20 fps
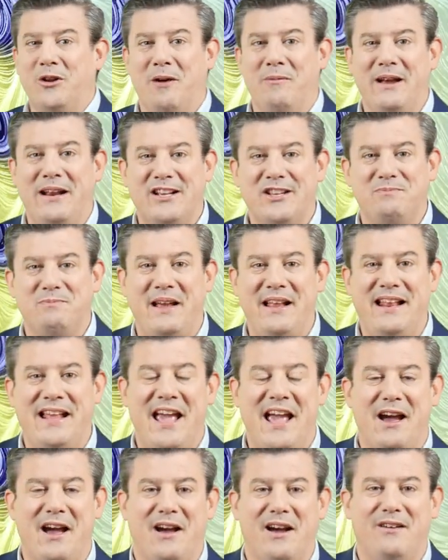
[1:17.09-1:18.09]
I mean, it's been
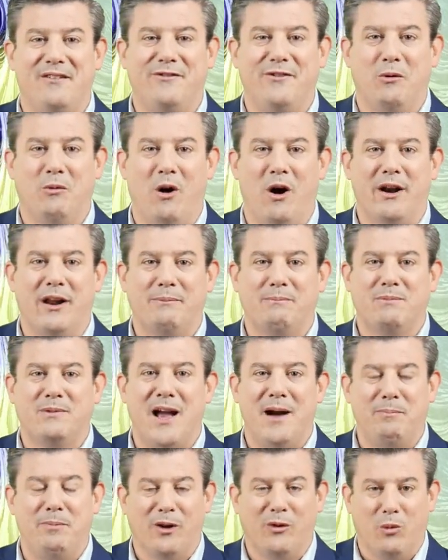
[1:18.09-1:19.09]
here for what, a
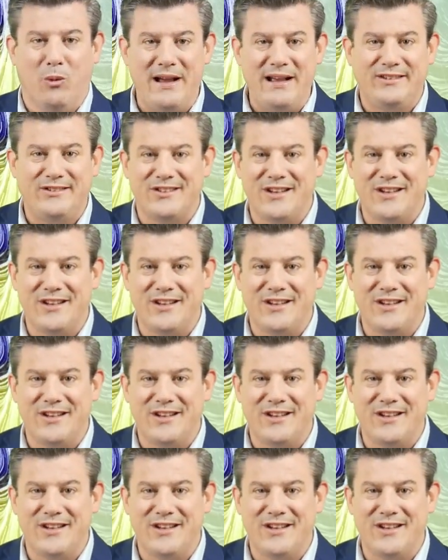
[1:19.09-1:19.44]
couple of weeks